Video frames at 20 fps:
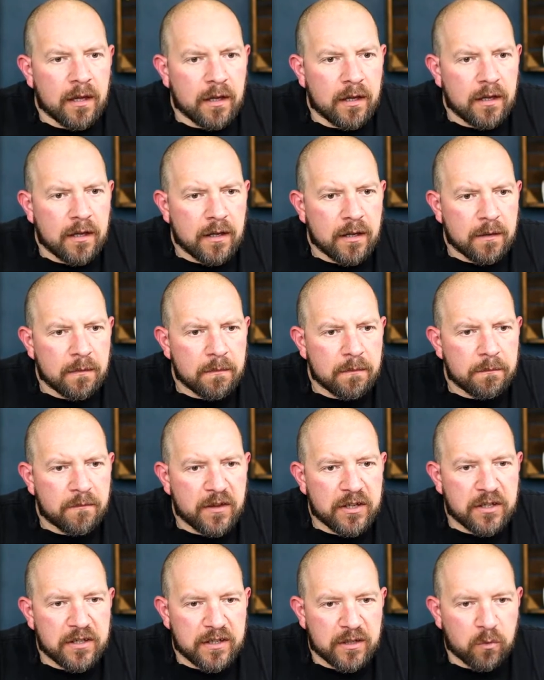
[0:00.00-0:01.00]
Um,
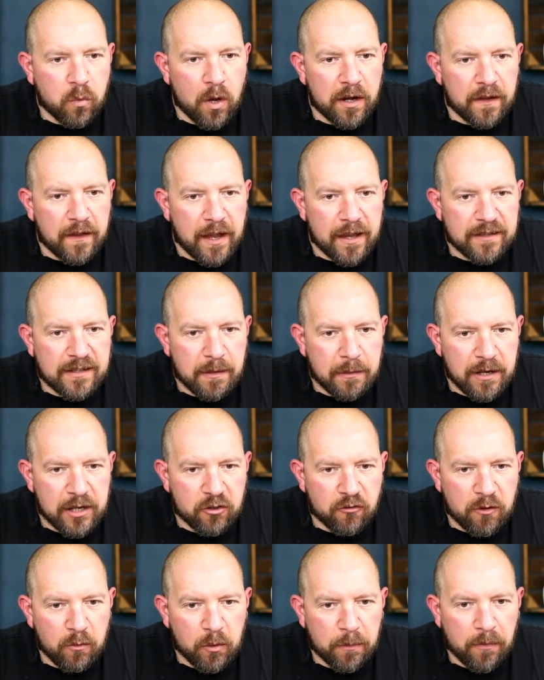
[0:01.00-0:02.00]
V J says, working in the entertainment
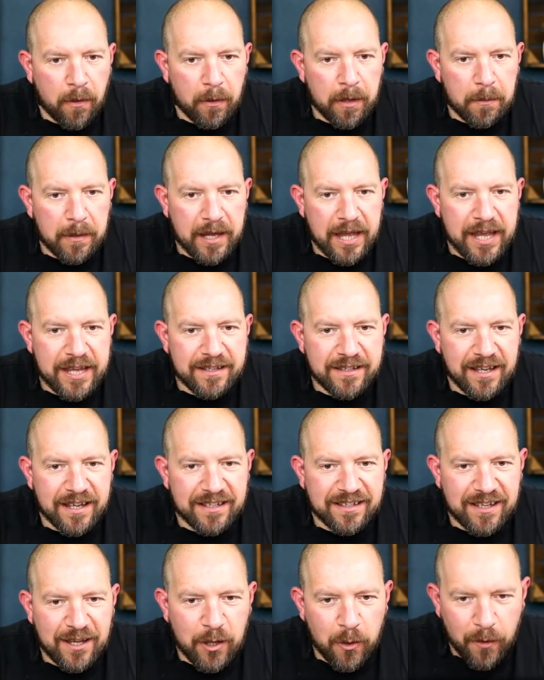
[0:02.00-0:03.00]
industry would probably be easier
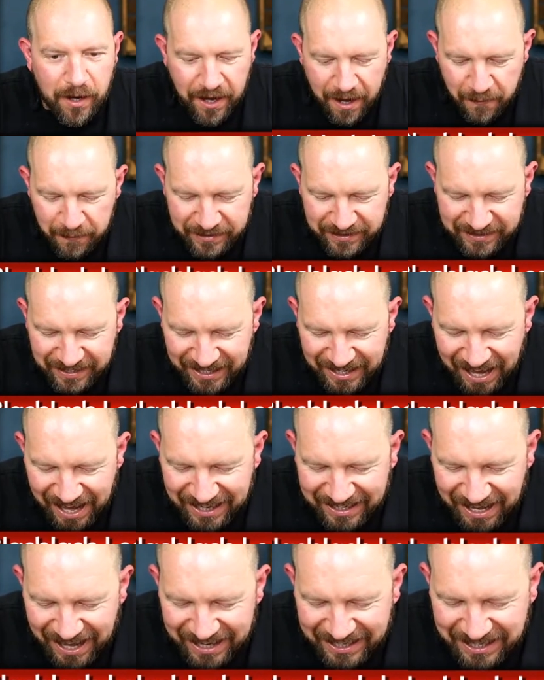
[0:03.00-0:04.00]
to say who I haven't seen.
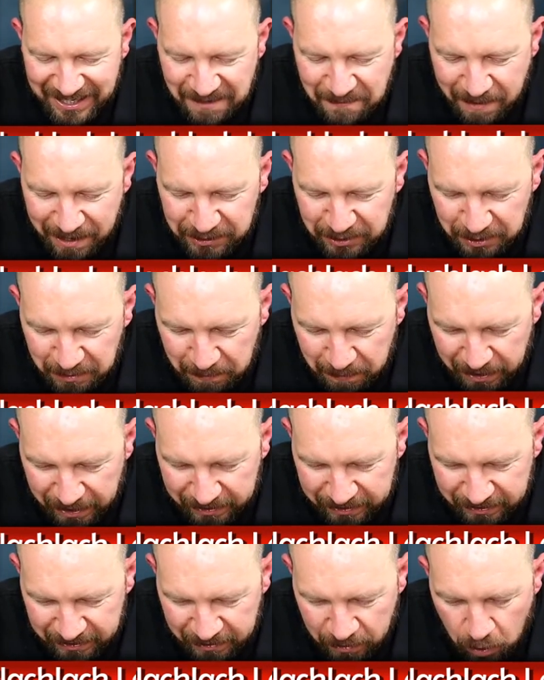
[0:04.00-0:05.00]
I, I can imagine,
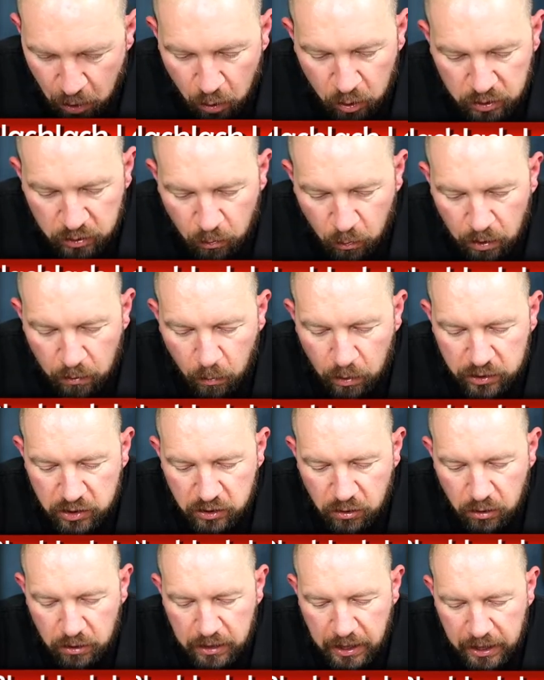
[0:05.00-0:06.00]
mate. So what,
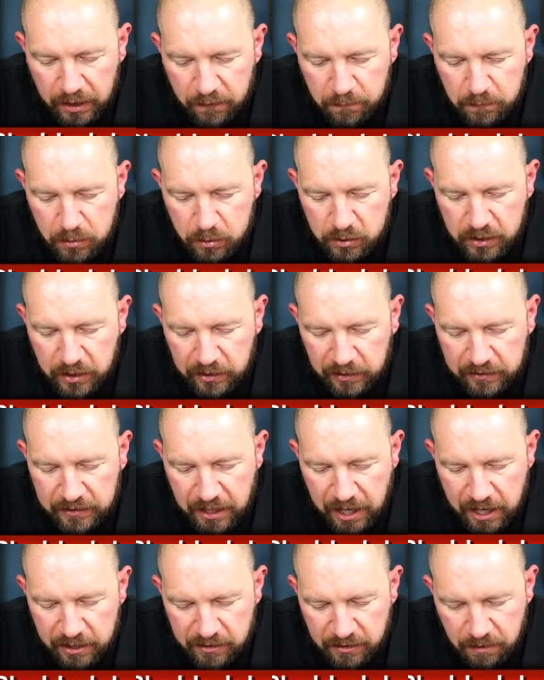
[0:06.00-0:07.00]
what's your kind of musical
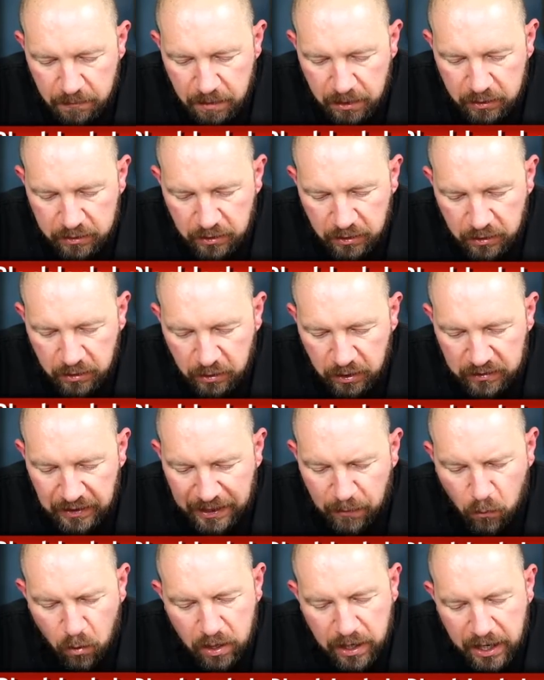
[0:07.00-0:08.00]
taste, mate? Because,
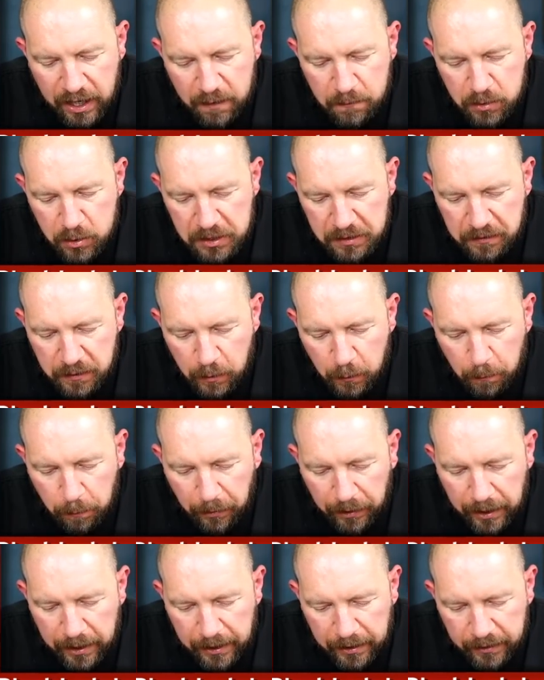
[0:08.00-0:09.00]
like, what kind of music do you
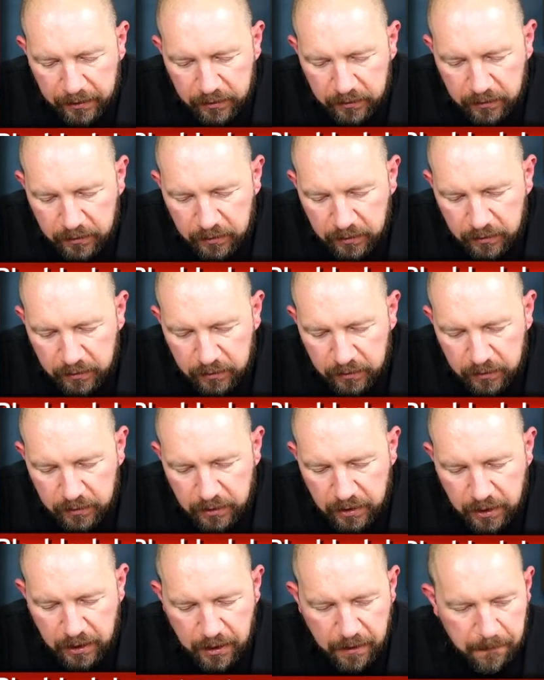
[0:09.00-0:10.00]
play?
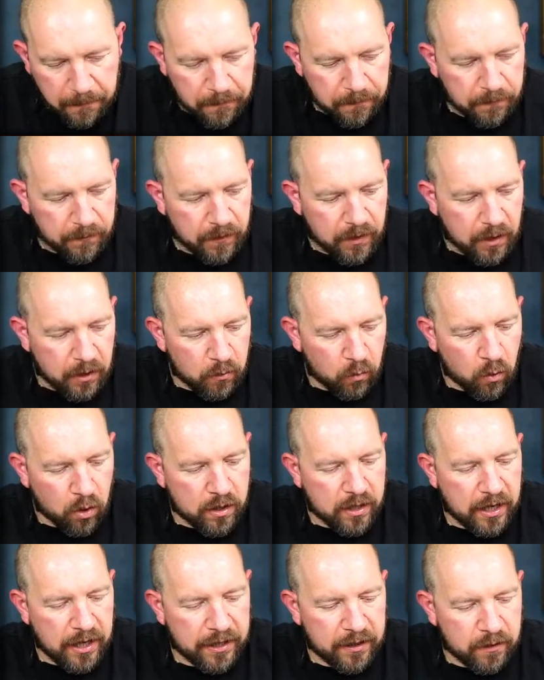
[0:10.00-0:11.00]
Um, and
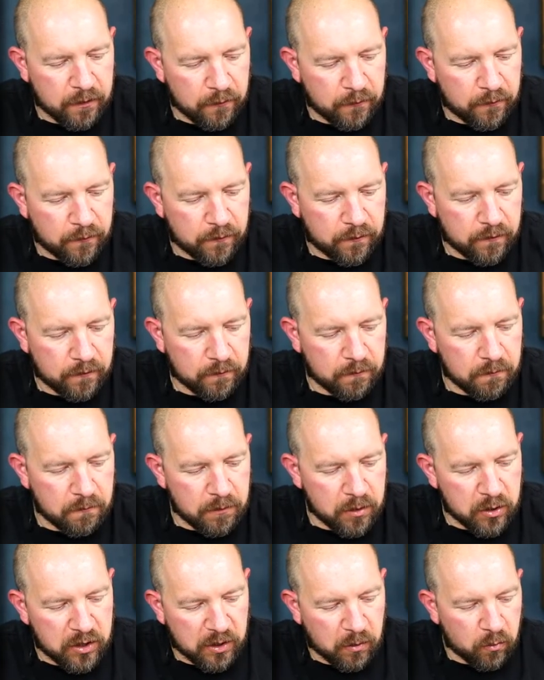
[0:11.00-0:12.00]
what kind of
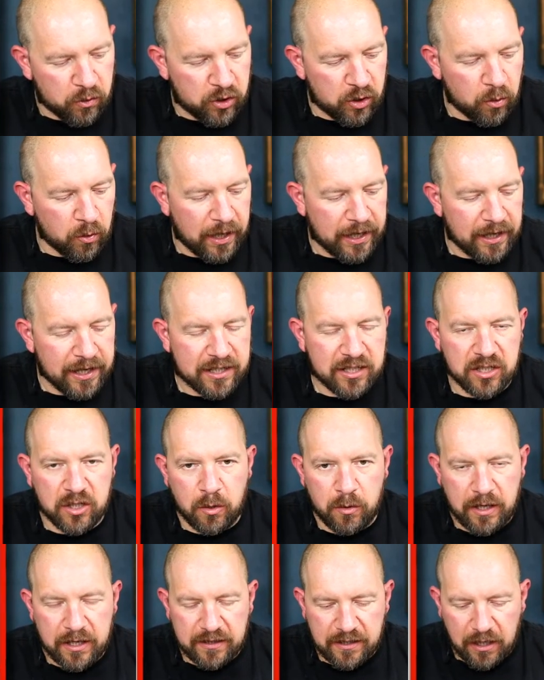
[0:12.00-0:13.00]
music would you, like, listen
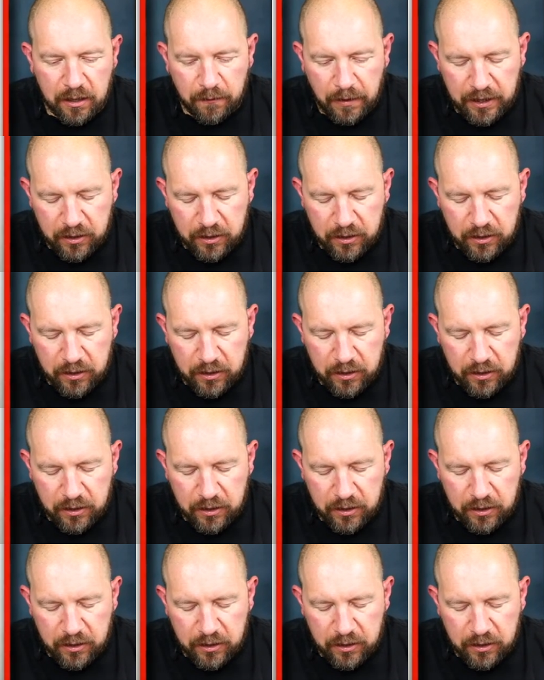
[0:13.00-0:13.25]
to yourself?